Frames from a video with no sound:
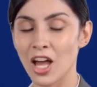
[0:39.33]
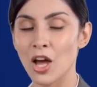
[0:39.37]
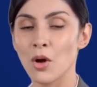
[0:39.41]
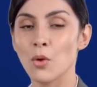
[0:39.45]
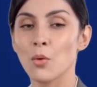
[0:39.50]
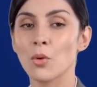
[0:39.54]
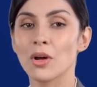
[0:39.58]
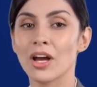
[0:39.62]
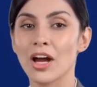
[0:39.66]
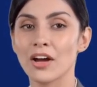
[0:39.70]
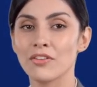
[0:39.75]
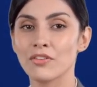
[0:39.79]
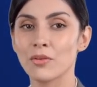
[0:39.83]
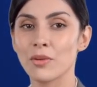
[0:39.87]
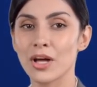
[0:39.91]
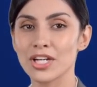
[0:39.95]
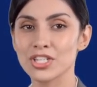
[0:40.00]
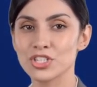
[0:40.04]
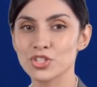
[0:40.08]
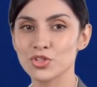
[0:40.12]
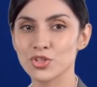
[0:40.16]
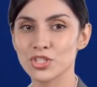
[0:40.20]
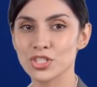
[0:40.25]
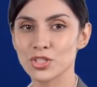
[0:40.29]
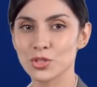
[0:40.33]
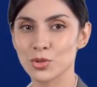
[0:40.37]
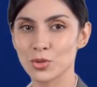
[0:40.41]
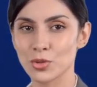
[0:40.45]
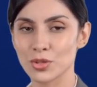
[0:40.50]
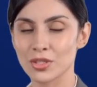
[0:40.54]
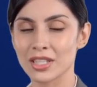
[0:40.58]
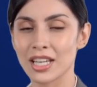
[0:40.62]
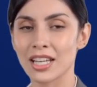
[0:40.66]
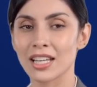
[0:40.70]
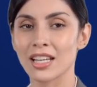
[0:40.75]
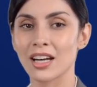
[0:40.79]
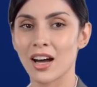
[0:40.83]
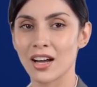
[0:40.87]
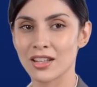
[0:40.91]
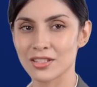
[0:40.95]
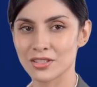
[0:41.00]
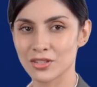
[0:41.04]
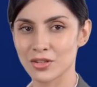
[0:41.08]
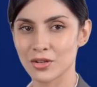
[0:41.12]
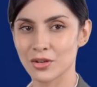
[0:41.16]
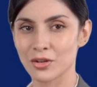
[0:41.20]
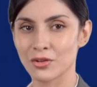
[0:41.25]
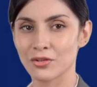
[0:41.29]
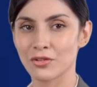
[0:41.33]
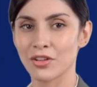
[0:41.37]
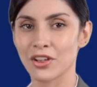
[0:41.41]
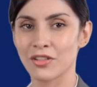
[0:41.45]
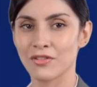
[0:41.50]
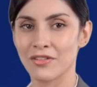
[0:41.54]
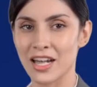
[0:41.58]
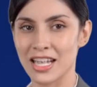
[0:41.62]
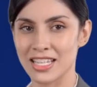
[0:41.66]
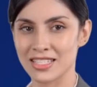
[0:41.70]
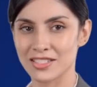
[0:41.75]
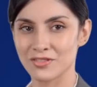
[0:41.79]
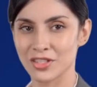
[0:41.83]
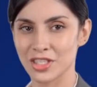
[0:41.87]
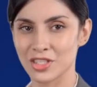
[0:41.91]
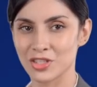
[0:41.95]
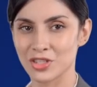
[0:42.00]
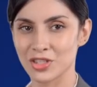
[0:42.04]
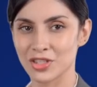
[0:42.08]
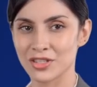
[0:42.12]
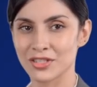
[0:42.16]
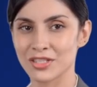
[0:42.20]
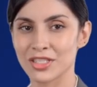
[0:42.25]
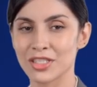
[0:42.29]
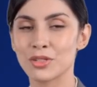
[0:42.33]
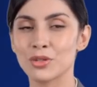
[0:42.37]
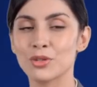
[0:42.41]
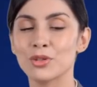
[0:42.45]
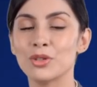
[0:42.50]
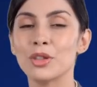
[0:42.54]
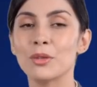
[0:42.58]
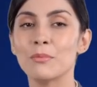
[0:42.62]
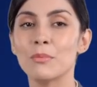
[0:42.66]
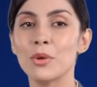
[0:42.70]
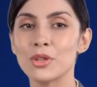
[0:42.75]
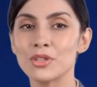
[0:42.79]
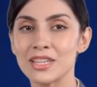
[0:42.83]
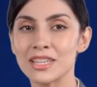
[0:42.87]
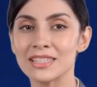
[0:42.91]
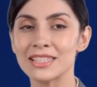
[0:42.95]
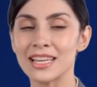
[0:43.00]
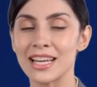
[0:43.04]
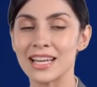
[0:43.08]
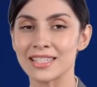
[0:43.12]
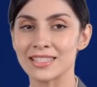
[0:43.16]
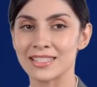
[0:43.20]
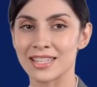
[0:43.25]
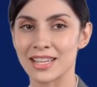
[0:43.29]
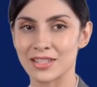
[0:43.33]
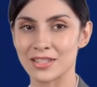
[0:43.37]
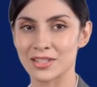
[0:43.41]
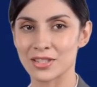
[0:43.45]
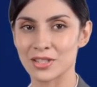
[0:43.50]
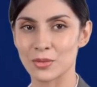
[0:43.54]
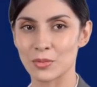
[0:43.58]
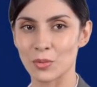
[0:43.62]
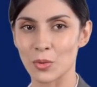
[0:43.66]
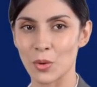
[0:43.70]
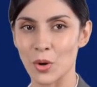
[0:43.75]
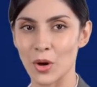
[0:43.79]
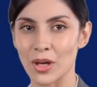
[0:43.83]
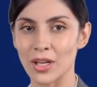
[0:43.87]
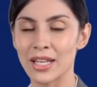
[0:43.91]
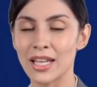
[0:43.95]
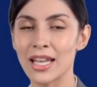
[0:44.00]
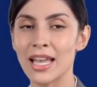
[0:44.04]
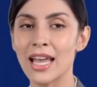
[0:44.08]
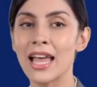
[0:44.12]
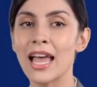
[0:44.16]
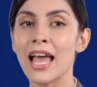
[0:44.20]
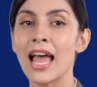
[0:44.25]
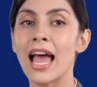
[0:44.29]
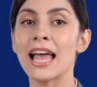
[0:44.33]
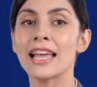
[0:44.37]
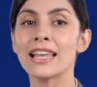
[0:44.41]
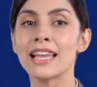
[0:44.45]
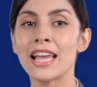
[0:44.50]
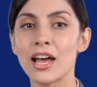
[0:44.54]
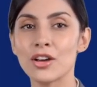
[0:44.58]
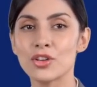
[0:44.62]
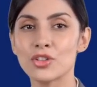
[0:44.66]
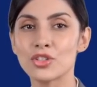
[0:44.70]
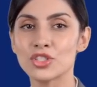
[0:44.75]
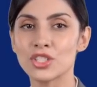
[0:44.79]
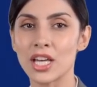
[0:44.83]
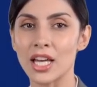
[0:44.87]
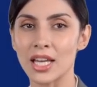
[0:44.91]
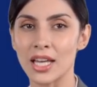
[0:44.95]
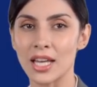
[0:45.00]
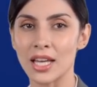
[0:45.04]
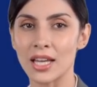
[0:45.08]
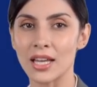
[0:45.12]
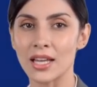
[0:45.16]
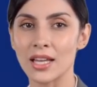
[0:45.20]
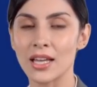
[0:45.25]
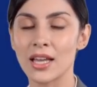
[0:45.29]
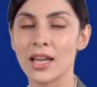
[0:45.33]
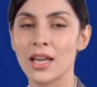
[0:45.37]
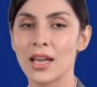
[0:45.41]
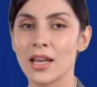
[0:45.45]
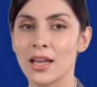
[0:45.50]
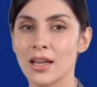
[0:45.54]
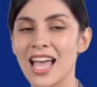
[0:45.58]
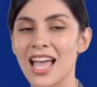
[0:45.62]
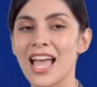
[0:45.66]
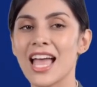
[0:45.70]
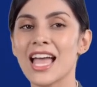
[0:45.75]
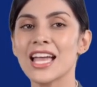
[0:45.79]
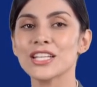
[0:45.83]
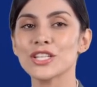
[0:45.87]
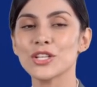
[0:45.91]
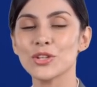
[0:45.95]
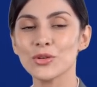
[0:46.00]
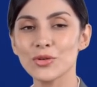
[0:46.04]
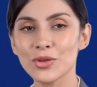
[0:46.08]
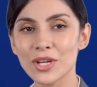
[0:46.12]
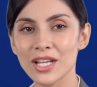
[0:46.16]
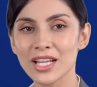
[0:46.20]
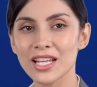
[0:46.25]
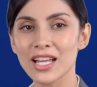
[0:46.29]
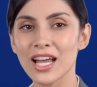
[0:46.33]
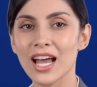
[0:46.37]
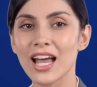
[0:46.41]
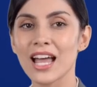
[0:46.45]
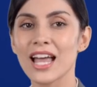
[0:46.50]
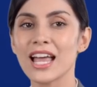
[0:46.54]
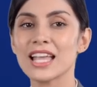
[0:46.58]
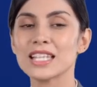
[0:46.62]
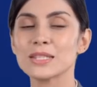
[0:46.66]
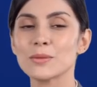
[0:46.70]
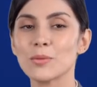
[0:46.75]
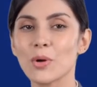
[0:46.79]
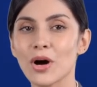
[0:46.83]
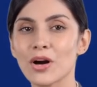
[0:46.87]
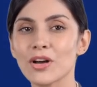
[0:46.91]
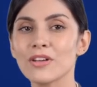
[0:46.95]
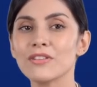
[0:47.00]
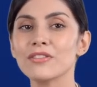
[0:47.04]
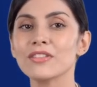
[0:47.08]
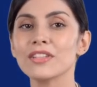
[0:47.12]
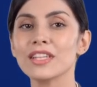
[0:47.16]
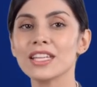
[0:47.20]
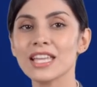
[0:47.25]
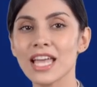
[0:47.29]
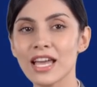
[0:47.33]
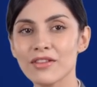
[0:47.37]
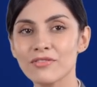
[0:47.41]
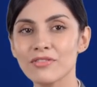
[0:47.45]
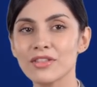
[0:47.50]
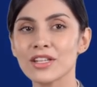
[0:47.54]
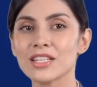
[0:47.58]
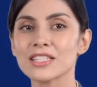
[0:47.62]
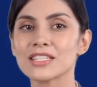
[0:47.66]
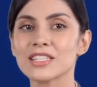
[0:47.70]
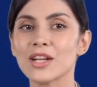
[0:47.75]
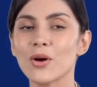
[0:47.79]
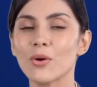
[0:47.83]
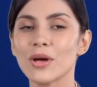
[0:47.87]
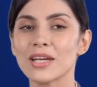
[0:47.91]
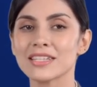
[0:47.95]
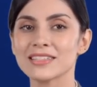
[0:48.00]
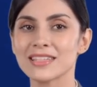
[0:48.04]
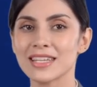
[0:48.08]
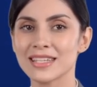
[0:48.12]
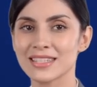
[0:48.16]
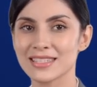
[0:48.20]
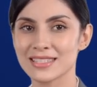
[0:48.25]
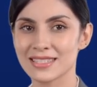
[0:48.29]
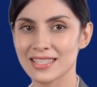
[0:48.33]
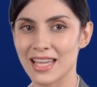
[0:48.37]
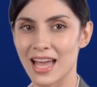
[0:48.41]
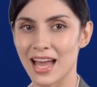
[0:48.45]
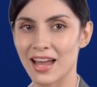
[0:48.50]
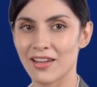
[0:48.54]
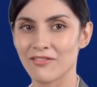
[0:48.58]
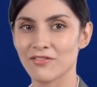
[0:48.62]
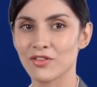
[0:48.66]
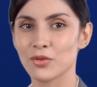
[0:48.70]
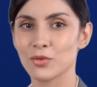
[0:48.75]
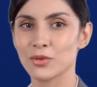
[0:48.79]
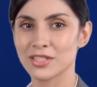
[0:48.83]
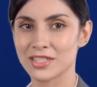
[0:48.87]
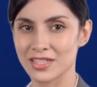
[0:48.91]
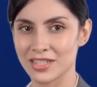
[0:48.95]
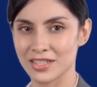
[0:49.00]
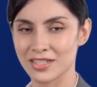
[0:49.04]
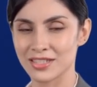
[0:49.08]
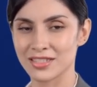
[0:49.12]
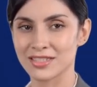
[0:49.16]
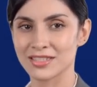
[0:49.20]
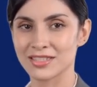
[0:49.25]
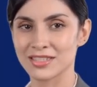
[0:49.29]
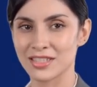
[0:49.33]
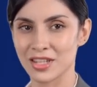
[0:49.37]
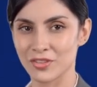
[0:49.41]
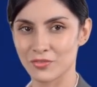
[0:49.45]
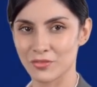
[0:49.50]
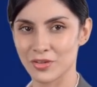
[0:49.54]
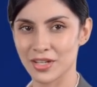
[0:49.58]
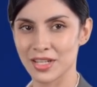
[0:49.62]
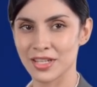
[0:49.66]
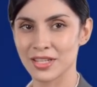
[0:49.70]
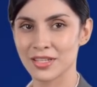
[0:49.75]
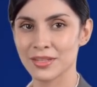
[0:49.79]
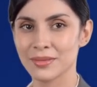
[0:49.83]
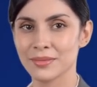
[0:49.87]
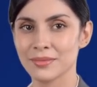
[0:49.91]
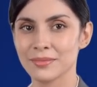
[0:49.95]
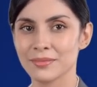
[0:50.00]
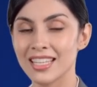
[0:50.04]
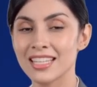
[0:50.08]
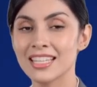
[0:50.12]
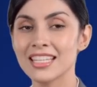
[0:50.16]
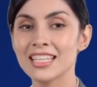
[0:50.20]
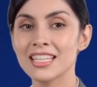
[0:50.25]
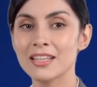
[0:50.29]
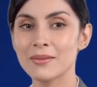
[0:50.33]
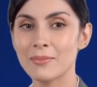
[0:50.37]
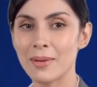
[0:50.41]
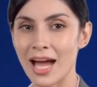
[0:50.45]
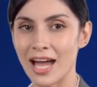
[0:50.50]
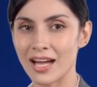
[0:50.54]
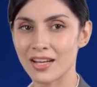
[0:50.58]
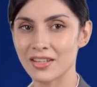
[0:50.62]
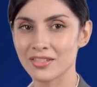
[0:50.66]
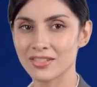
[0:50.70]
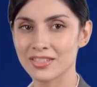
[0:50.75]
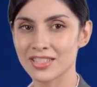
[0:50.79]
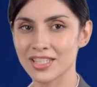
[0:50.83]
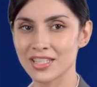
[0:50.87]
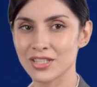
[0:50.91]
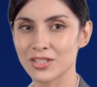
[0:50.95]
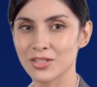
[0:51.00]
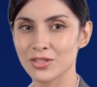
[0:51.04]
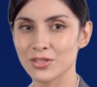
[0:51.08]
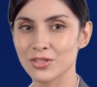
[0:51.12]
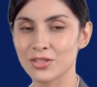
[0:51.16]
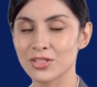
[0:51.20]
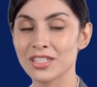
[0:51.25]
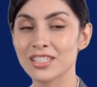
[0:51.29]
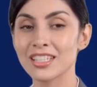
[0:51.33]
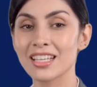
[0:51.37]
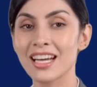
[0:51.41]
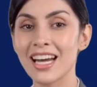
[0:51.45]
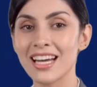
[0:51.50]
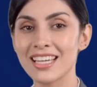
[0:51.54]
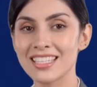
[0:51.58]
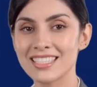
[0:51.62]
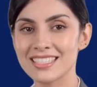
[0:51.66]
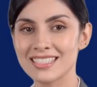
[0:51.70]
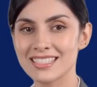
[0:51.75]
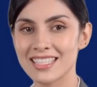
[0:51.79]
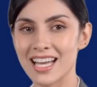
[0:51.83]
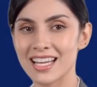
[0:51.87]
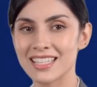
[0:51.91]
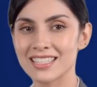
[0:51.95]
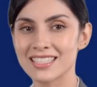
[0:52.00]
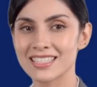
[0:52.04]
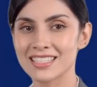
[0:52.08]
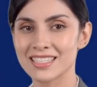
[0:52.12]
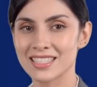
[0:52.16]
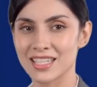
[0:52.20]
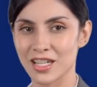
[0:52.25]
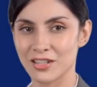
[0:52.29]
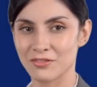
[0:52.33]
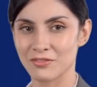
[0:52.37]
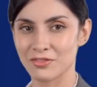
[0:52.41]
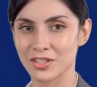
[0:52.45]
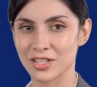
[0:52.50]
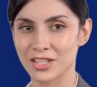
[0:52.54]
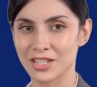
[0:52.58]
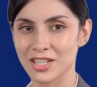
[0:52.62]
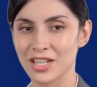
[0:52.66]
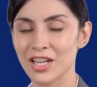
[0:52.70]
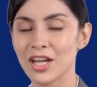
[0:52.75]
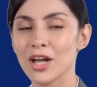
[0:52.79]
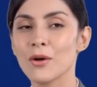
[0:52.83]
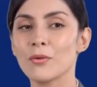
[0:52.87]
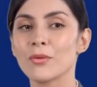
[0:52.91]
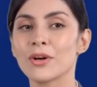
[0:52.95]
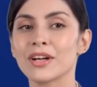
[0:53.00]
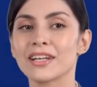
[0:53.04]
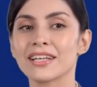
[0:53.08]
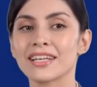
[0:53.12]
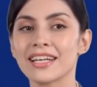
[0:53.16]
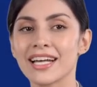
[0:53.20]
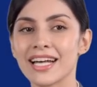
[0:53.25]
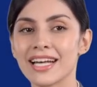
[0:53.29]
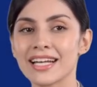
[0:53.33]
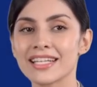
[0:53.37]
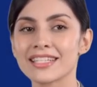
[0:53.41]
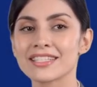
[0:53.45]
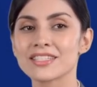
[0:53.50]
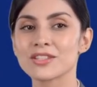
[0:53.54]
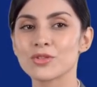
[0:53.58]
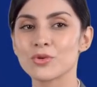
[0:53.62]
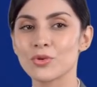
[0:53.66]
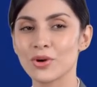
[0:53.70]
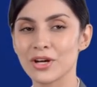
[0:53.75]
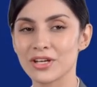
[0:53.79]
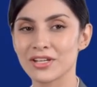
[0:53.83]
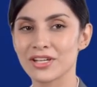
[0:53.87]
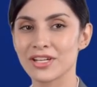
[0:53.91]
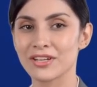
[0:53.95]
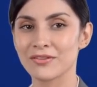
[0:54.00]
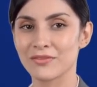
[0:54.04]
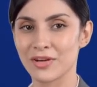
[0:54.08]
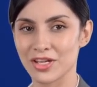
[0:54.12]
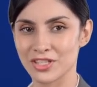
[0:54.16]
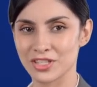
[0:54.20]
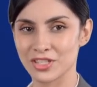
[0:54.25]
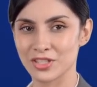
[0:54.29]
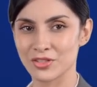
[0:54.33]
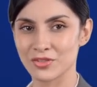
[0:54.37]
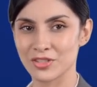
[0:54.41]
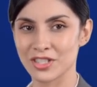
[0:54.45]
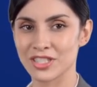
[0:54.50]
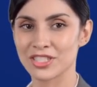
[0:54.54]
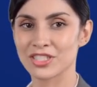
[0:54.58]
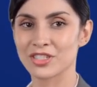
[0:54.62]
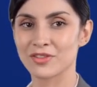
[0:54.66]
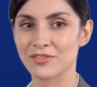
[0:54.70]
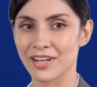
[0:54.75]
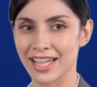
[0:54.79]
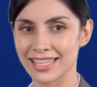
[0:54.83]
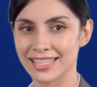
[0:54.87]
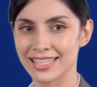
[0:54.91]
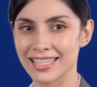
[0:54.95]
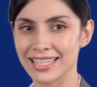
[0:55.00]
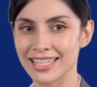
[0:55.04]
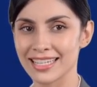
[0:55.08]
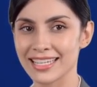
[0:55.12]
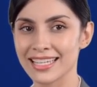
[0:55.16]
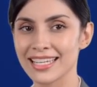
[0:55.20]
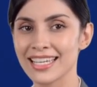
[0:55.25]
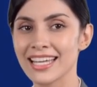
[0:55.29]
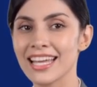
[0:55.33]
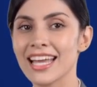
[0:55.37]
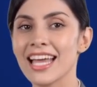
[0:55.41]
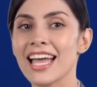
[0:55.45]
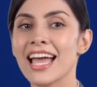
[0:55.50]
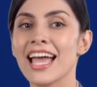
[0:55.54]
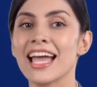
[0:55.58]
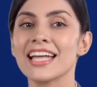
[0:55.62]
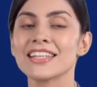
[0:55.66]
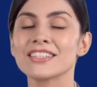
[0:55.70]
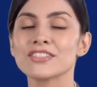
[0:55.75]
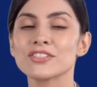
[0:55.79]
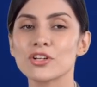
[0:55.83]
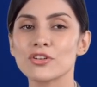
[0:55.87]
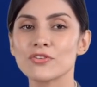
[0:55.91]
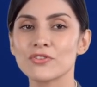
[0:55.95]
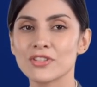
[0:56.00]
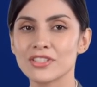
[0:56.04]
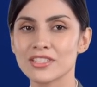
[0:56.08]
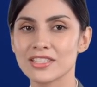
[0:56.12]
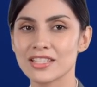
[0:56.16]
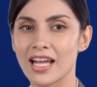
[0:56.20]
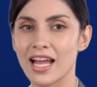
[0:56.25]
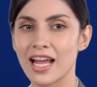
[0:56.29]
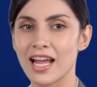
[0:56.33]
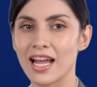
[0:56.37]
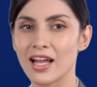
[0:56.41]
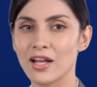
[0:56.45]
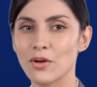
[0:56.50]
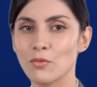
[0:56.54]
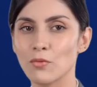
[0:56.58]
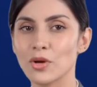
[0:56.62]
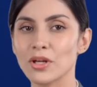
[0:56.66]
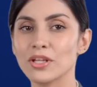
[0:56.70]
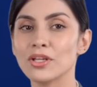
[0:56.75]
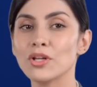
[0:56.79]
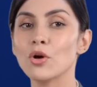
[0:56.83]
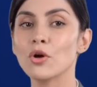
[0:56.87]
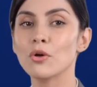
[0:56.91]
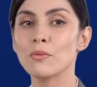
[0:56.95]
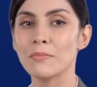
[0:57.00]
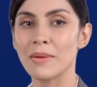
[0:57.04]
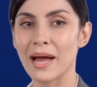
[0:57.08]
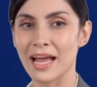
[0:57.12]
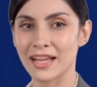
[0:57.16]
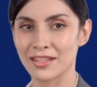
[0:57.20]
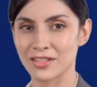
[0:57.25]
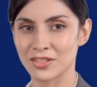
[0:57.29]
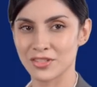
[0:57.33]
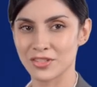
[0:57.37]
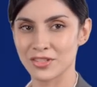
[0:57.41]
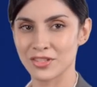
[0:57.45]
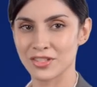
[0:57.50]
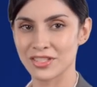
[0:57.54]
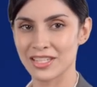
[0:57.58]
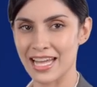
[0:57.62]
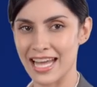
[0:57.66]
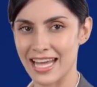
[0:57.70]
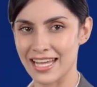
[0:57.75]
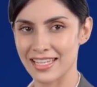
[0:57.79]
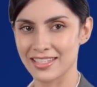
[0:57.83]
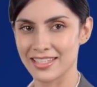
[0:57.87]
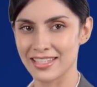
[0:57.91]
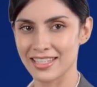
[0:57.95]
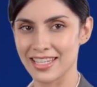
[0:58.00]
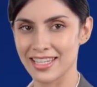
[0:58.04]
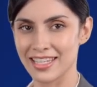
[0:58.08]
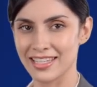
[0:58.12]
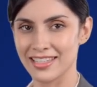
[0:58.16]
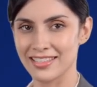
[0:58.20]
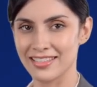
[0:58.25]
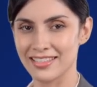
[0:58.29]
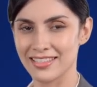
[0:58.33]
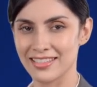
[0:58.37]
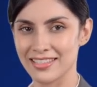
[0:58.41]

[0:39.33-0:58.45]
We'll cover registry tools like Consul for advanced features, including multi-data center support and health checking, and Eureka as part of the Netflix OSS stack for resilient discovery. Key patterns include client-side discovery, where clients query registries directly, and server-side, where load balancers handle it.